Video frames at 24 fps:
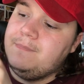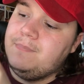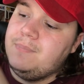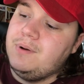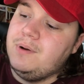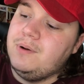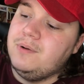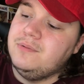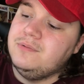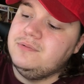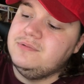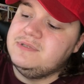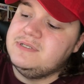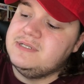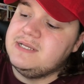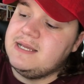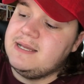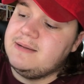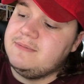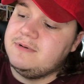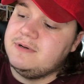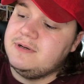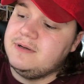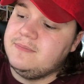pull
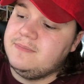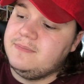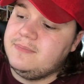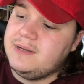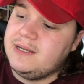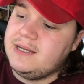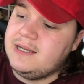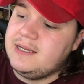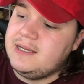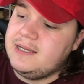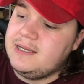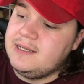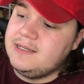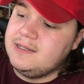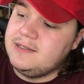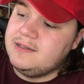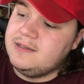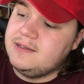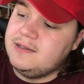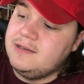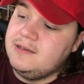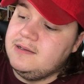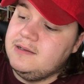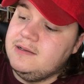tab on the back,
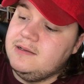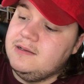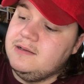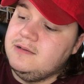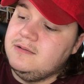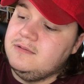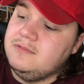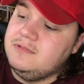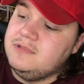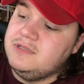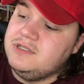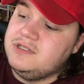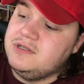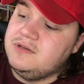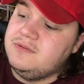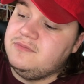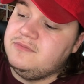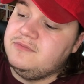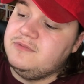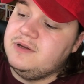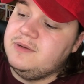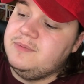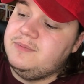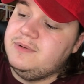which
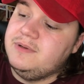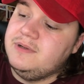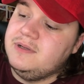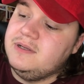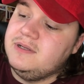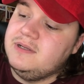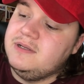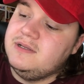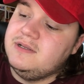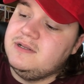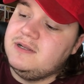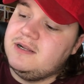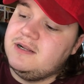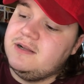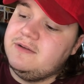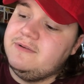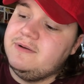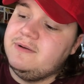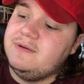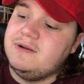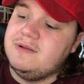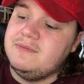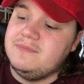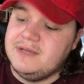I'm ripping. I don't
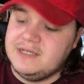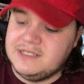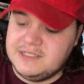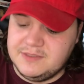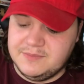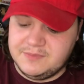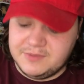really want to mess the